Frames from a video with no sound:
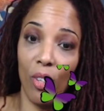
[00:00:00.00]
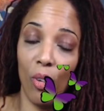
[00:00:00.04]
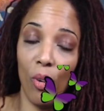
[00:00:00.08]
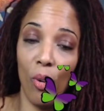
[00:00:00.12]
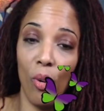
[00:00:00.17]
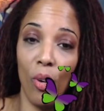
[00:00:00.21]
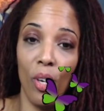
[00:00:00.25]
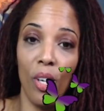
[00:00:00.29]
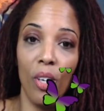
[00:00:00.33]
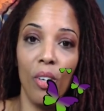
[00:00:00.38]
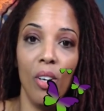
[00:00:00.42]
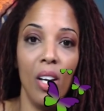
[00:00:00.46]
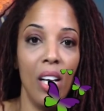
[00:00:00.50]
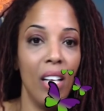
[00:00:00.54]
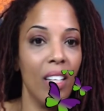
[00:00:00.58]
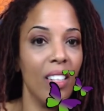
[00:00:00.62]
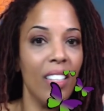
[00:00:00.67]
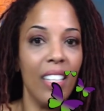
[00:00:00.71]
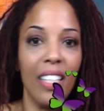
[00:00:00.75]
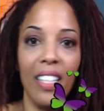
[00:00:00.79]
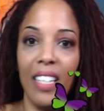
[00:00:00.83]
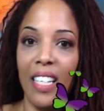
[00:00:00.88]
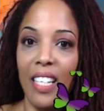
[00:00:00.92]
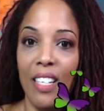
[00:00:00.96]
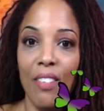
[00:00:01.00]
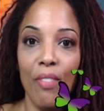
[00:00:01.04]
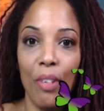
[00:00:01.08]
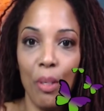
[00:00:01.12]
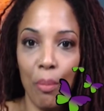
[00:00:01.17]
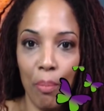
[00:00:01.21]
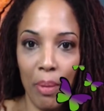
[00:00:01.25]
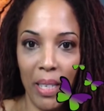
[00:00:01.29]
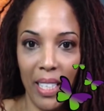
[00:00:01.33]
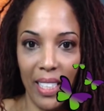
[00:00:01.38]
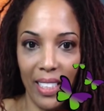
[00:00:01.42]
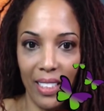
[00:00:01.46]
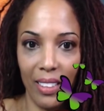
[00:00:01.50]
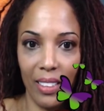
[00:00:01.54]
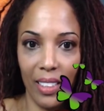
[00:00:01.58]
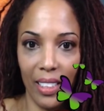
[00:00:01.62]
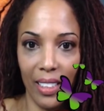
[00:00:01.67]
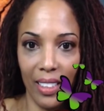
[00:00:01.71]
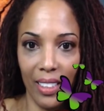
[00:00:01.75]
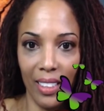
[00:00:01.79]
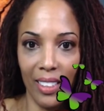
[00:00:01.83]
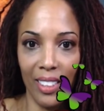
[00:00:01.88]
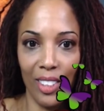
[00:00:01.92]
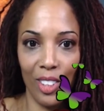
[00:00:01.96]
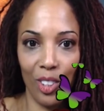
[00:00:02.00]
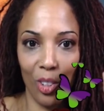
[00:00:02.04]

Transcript: oil, than even penicillin.